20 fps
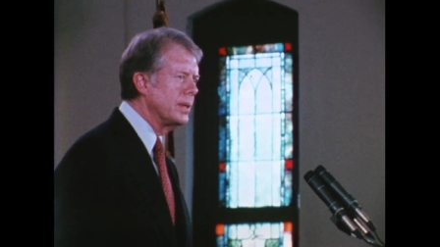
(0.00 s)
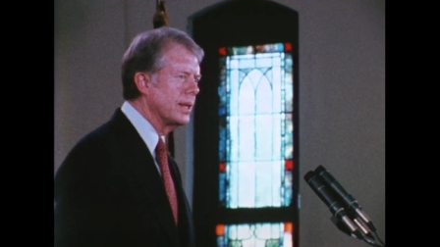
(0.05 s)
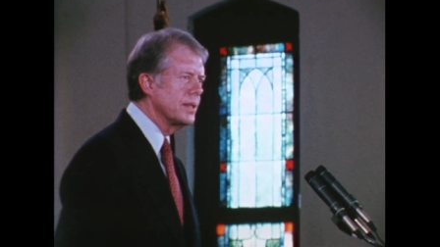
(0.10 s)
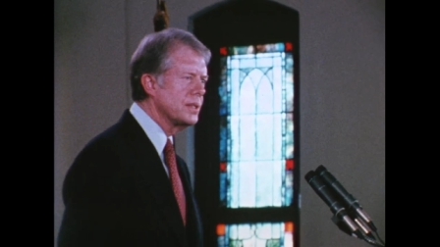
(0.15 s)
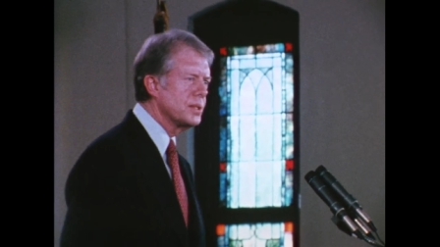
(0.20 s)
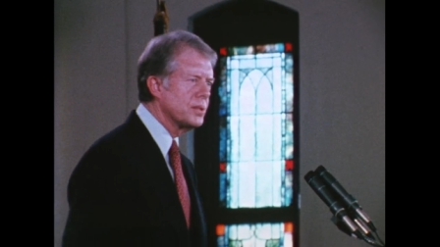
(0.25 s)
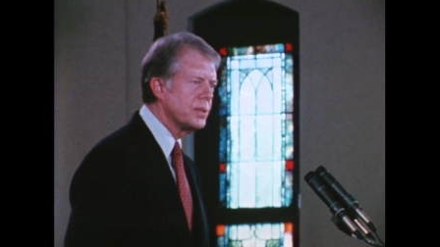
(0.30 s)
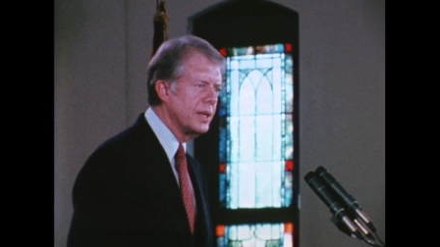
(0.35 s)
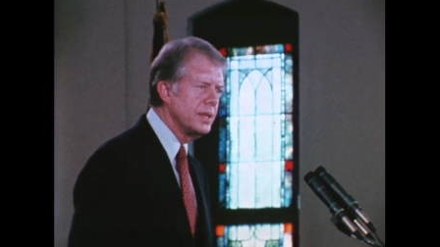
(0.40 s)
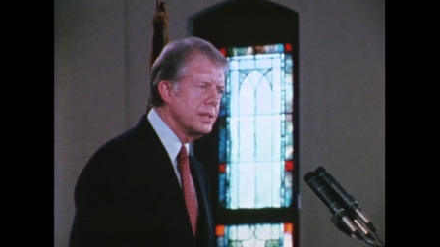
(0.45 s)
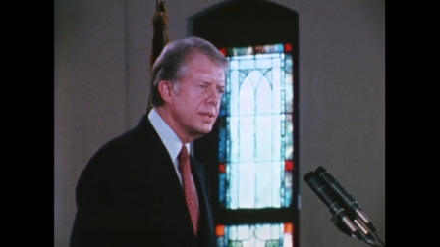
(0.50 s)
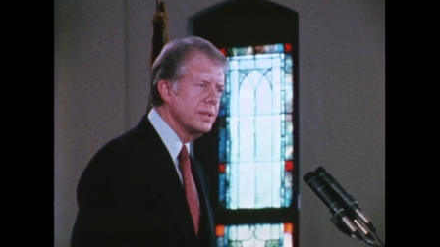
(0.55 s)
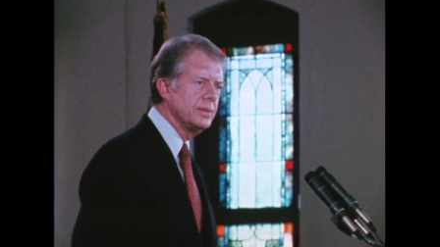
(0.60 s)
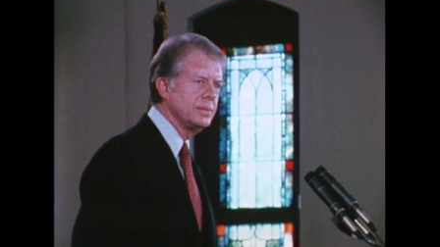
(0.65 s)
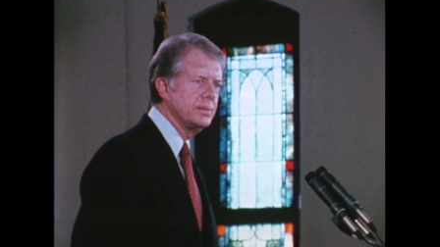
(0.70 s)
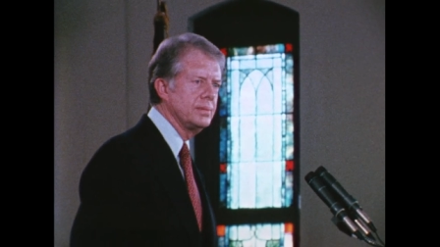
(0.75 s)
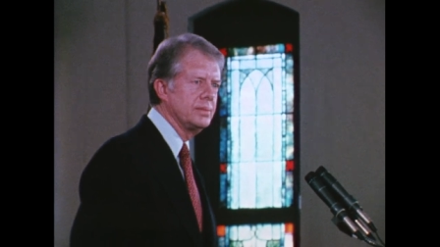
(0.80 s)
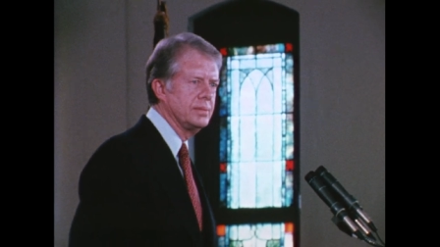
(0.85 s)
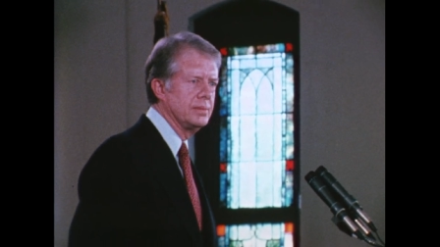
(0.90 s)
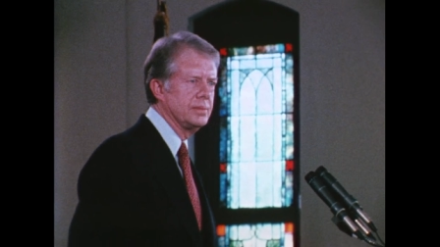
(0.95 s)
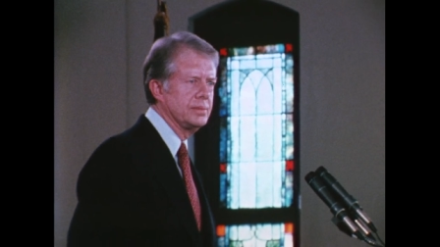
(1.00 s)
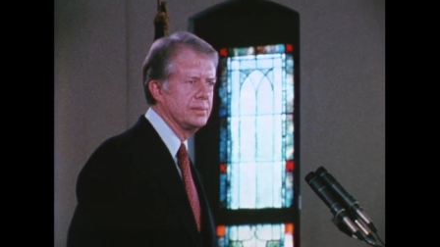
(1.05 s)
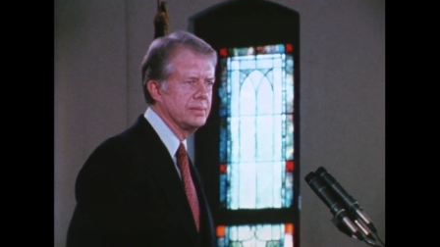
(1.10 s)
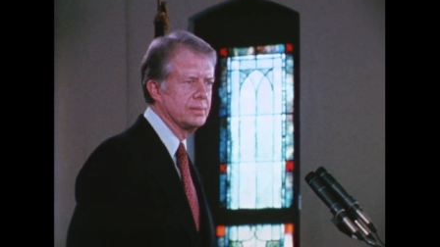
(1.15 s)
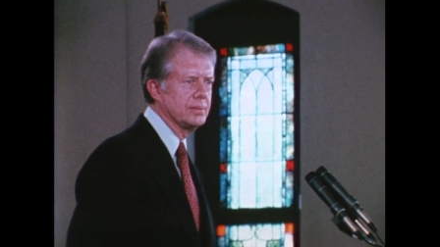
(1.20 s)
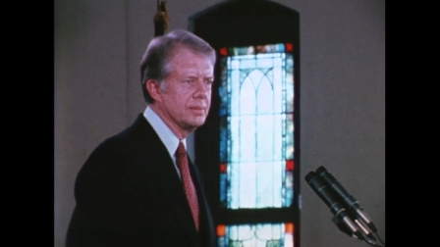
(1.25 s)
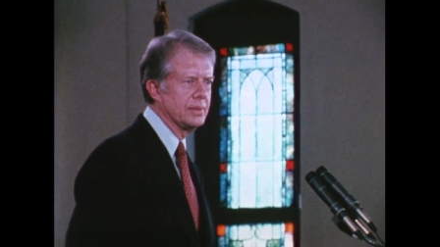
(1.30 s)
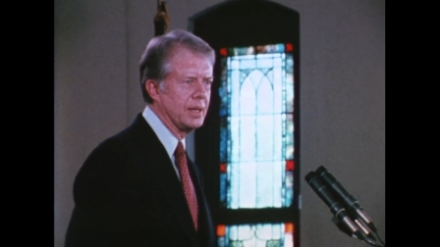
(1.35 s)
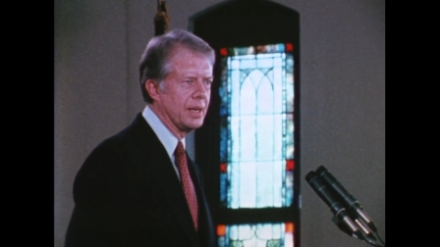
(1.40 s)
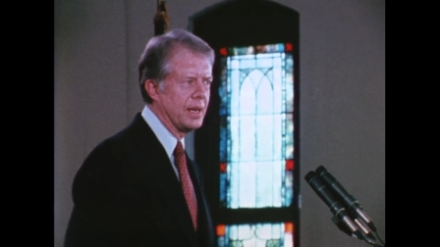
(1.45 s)
administration
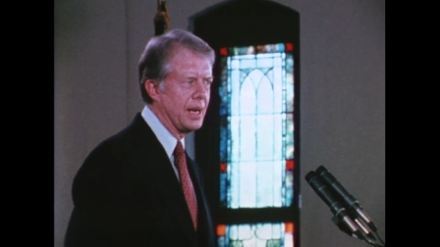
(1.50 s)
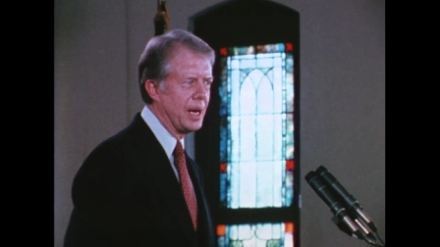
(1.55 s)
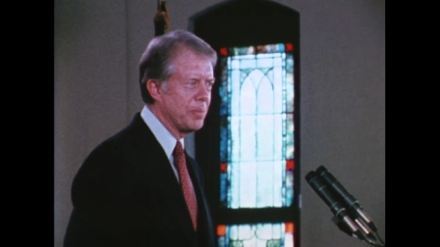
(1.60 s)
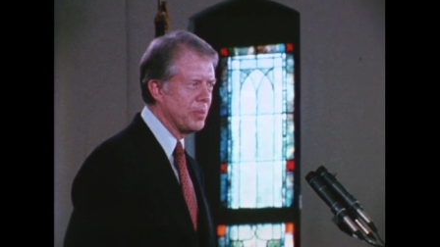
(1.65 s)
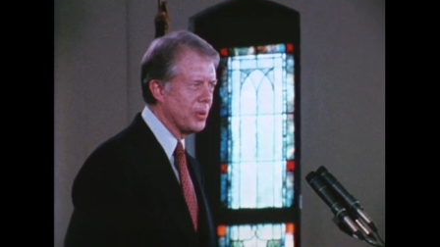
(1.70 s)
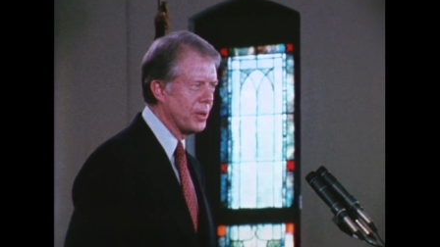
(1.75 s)
and